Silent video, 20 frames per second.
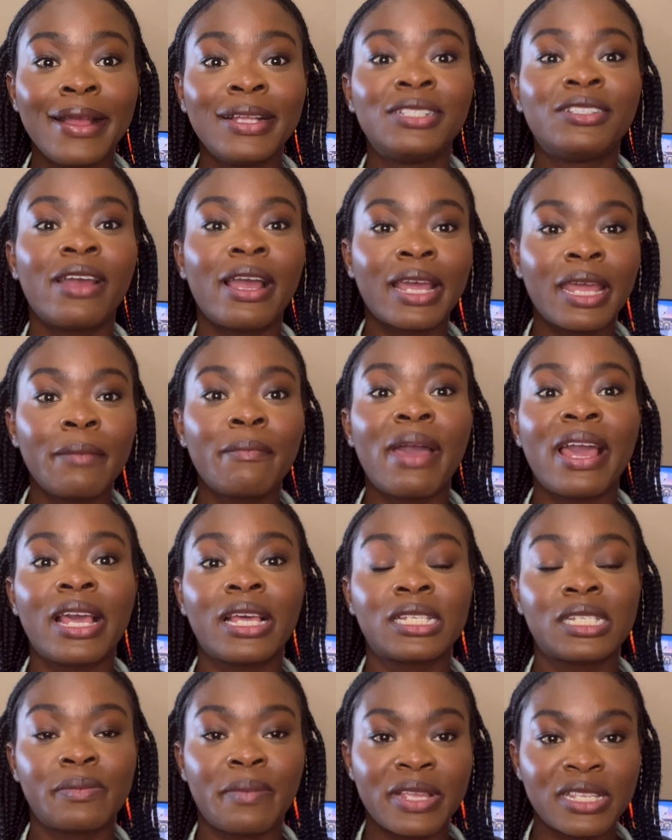tracking my
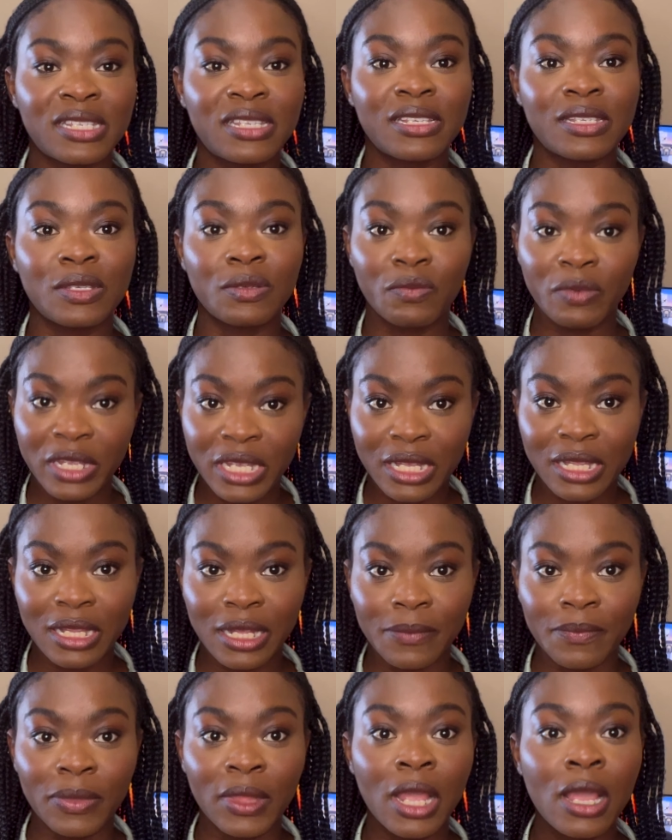expenses weekly.